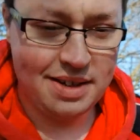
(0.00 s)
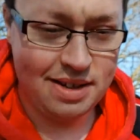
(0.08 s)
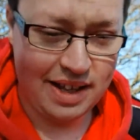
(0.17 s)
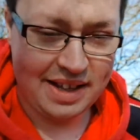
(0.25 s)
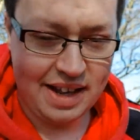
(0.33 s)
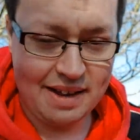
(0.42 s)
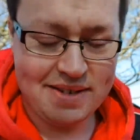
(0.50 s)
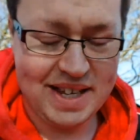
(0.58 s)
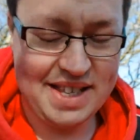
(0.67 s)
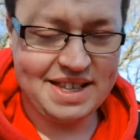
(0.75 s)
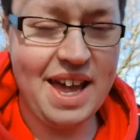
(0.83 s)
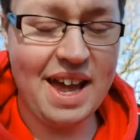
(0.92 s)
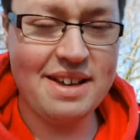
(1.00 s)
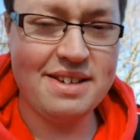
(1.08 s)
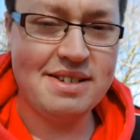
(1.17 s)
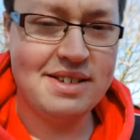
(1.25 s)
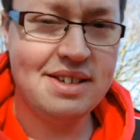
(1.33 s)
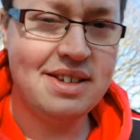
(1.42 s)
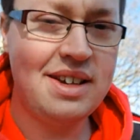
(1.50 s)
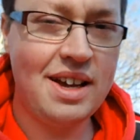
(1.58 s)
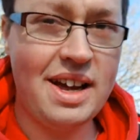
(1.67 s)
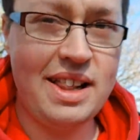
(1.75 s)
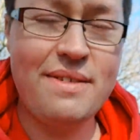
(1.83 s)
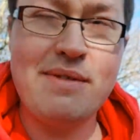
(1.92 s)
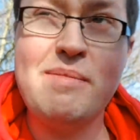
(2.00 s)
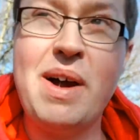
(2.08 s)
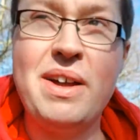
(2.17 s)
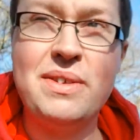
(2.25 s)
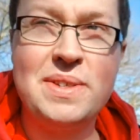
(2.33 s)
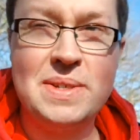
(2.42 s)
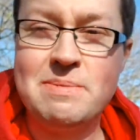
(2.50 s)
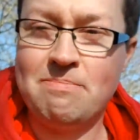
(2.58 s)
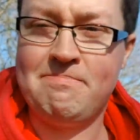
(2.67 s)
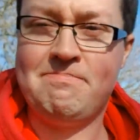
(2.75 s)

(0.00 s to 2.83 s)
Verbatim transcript: Like, I was like, yeah, eleven miles.